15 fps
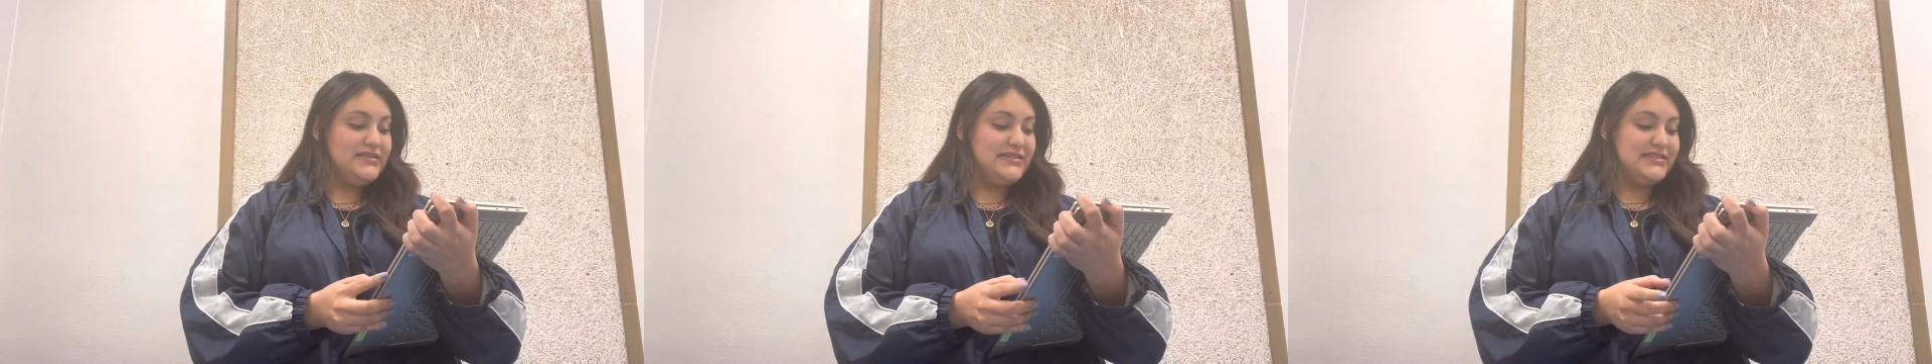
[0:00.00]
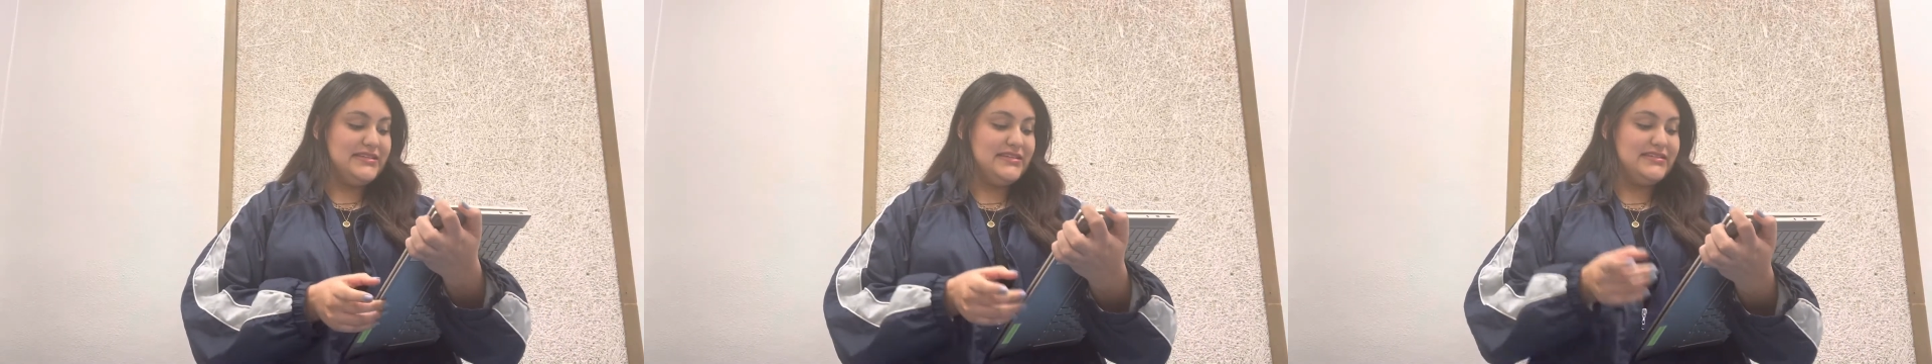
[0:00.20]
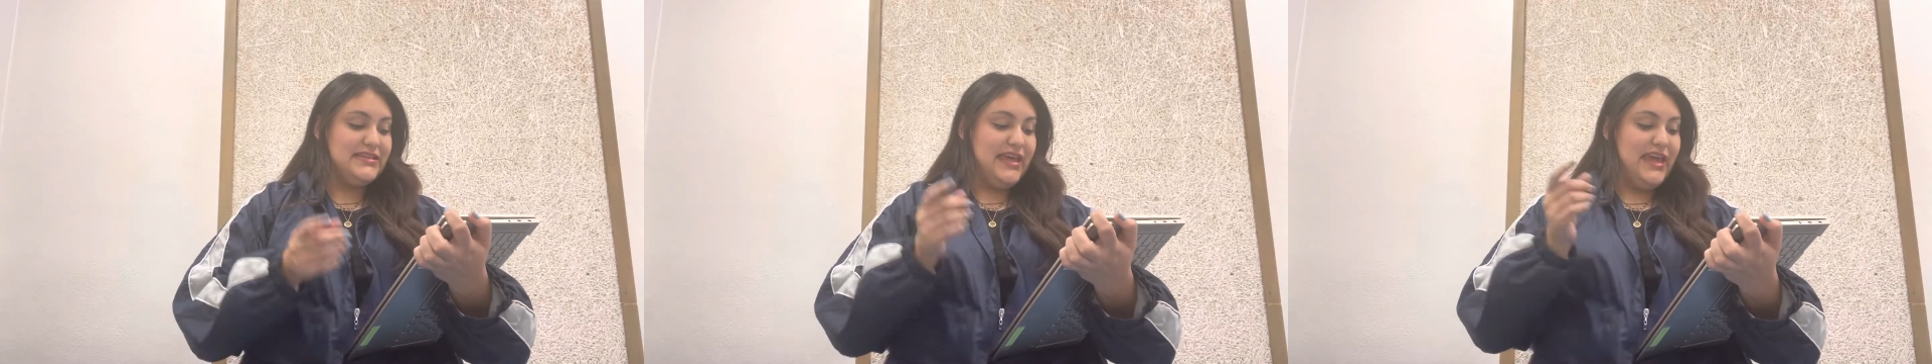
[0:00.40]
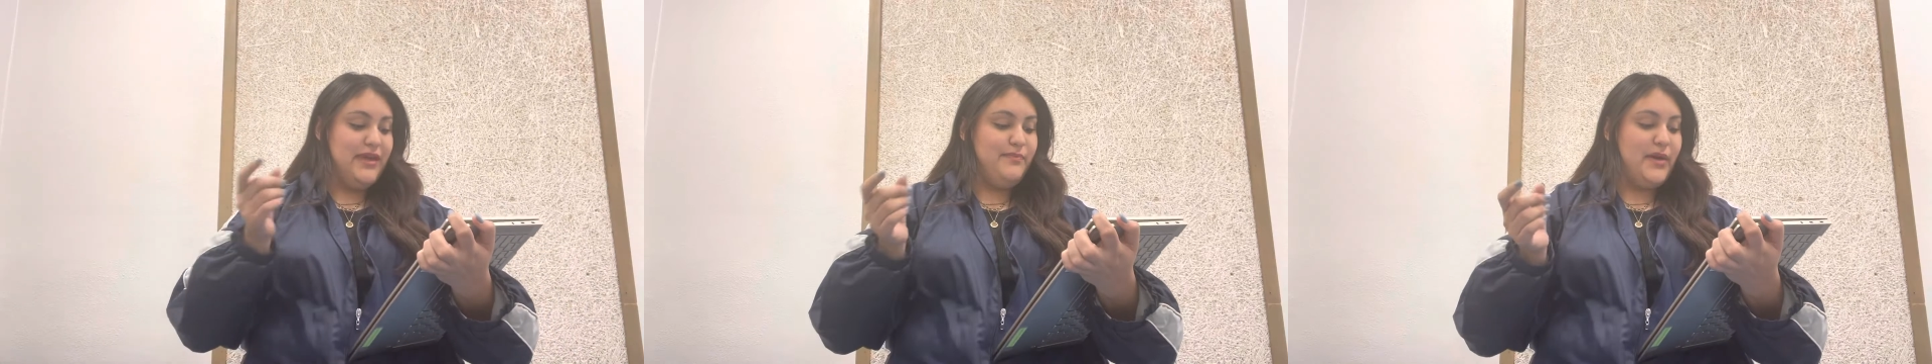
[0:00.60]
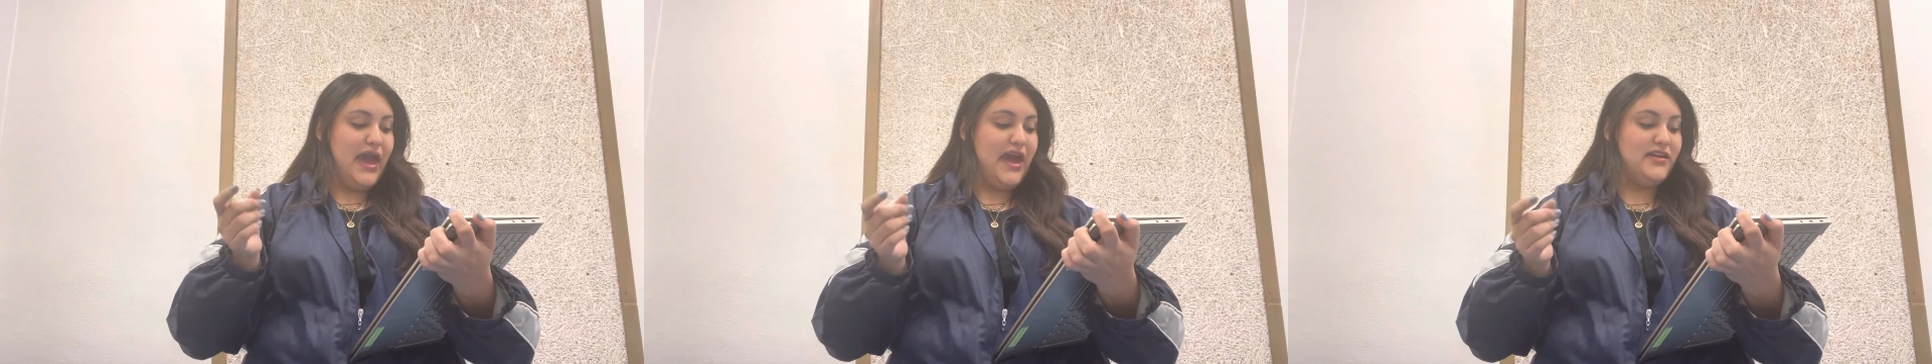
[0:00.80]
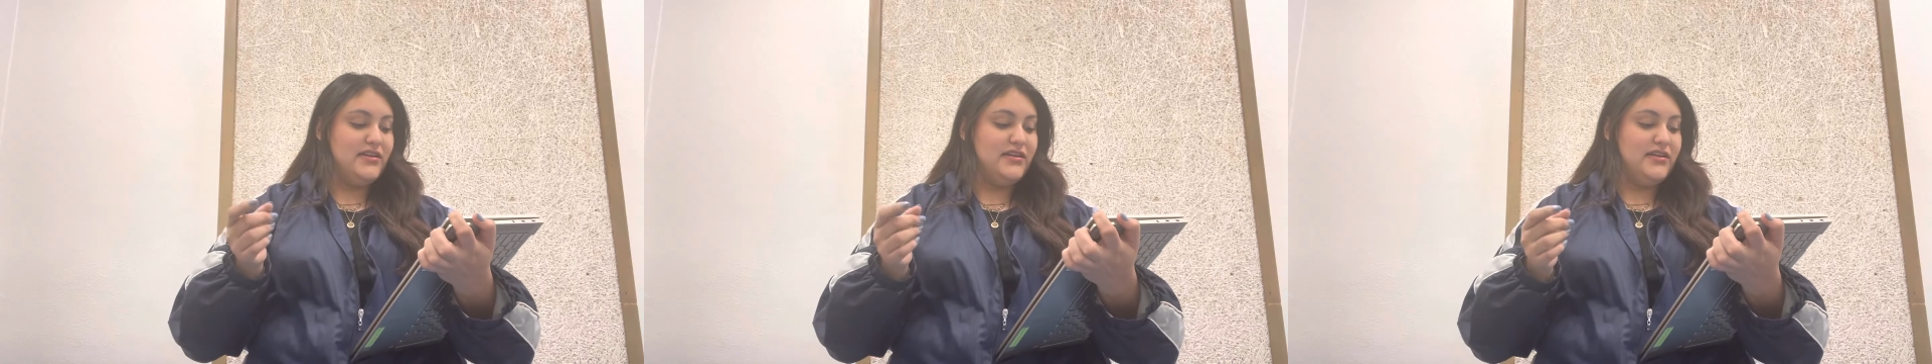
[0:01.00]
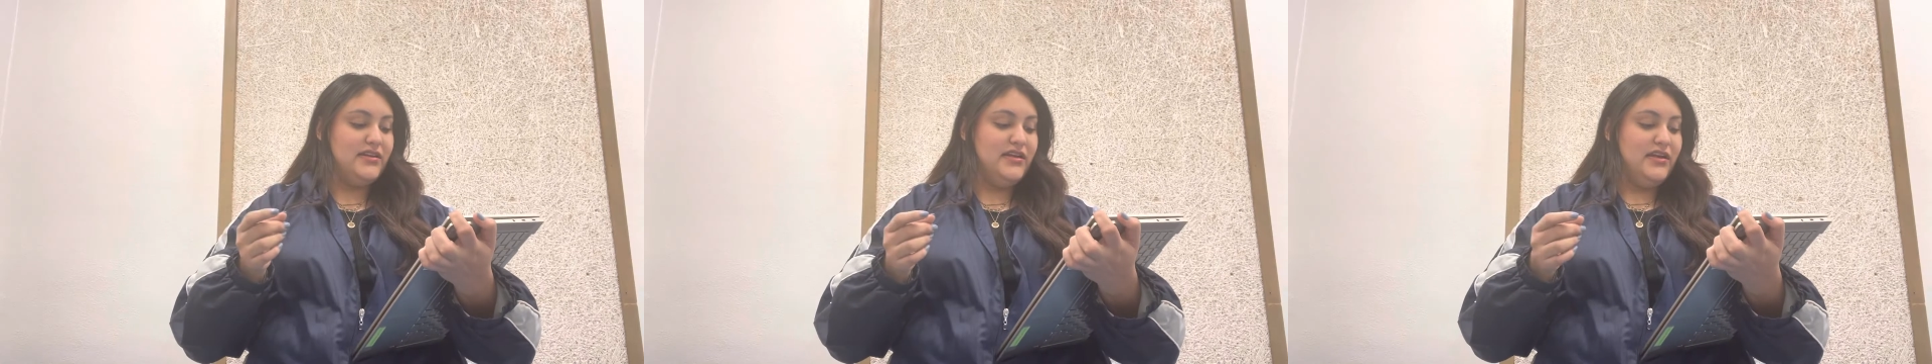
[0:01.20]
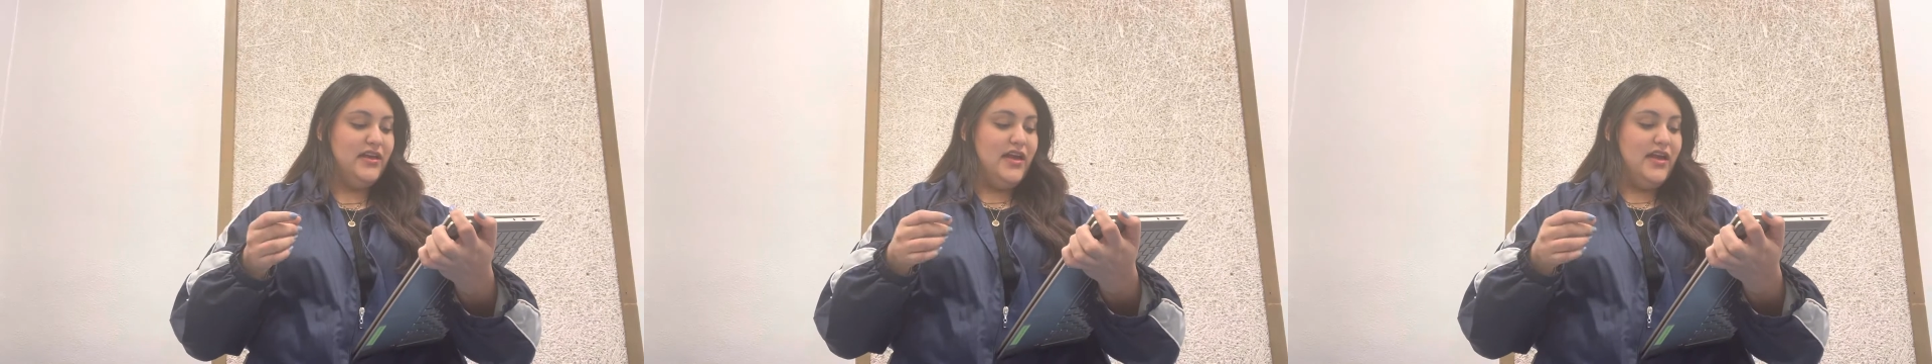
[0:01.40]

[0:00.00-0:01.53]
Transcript: the 6/8 pattern,